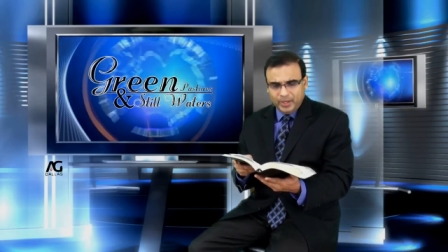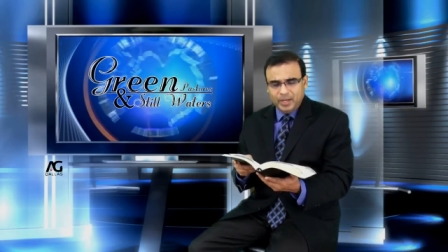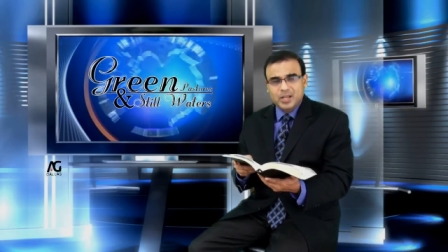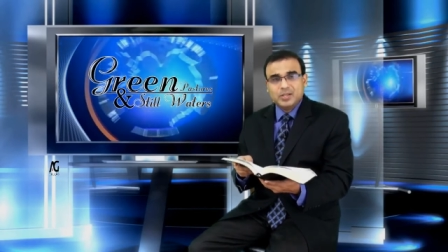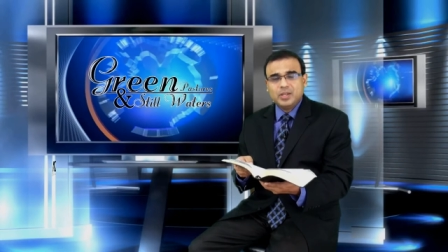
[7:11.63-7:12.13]

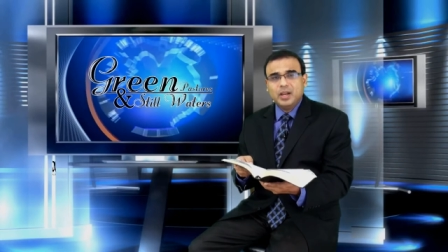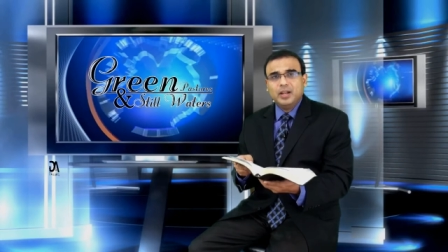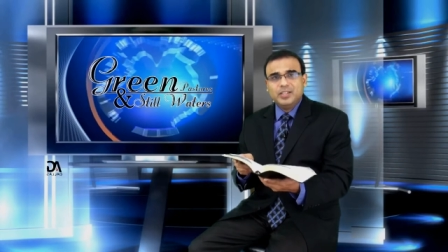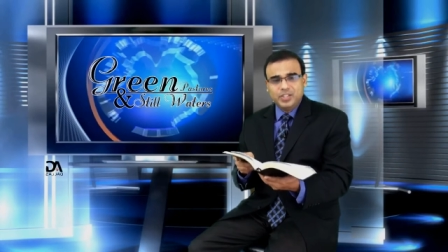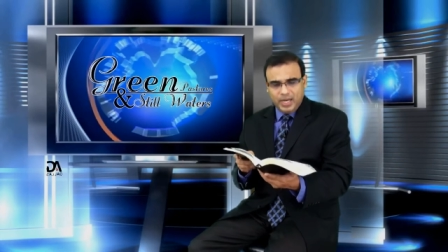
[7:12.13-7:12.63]
is
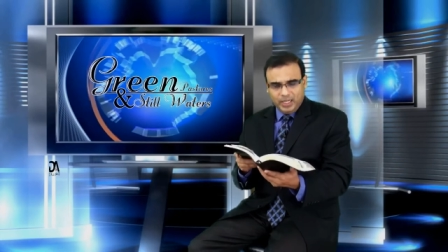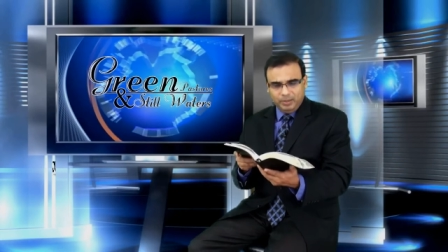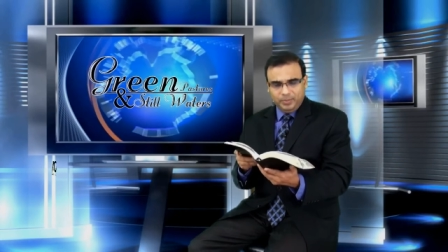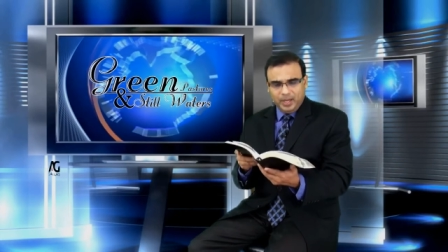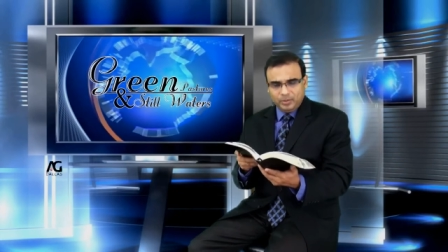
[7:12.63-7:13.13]

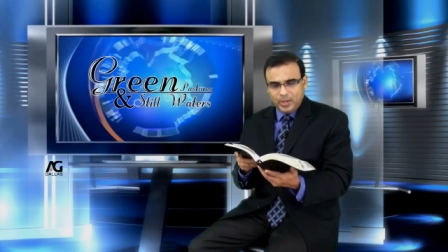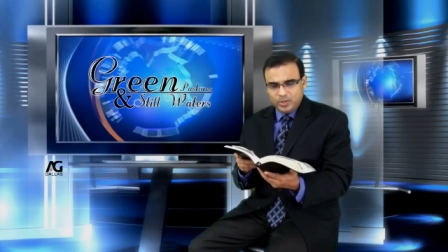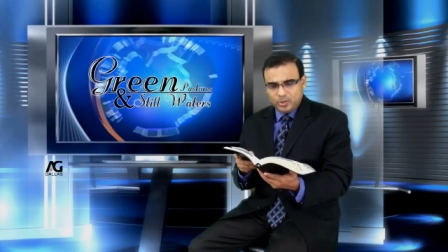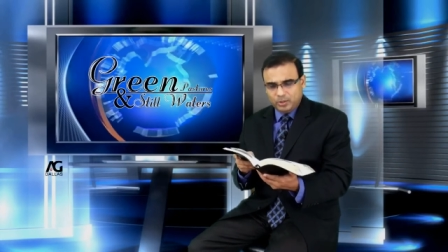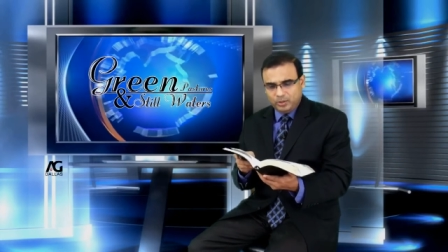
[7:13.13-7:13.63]
Jacob and
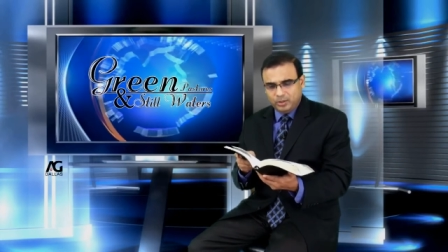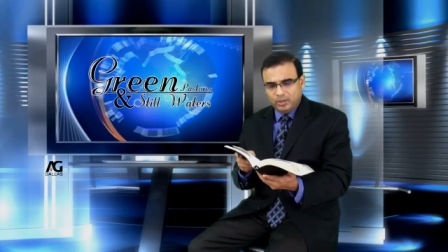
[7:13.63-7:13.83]
Rachel,